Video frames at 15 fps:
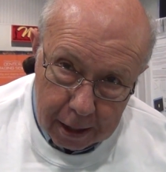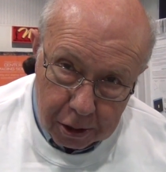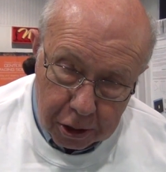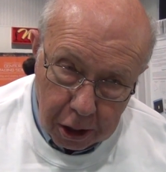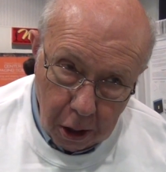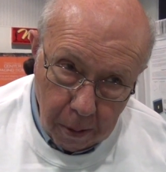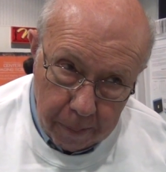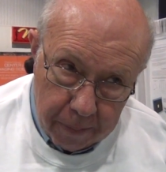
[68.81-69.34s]

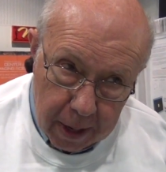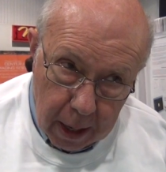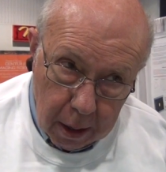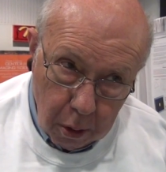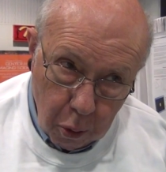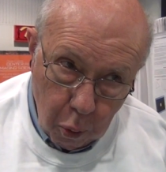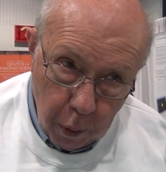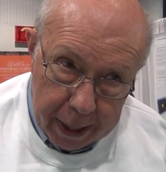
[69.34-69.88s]
So
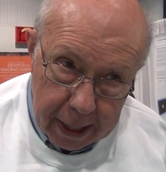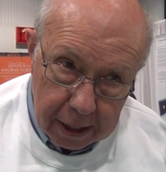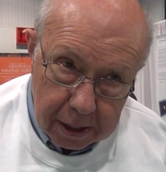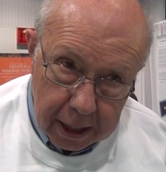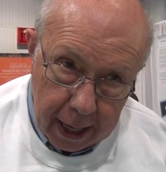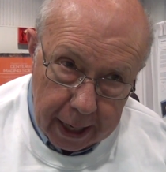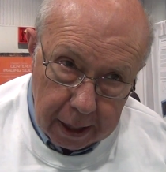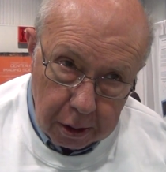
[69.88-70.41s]
we
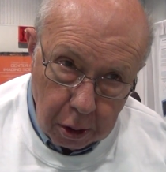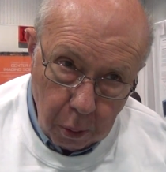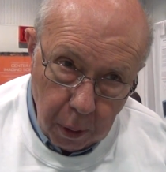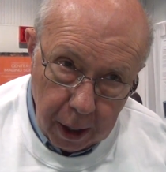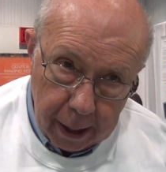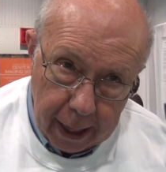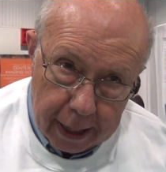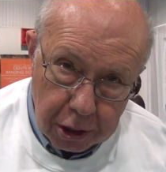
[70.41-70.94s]
decided to
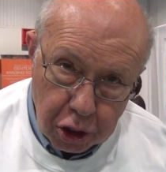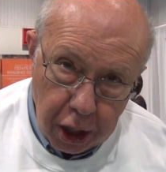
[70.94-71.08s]
work on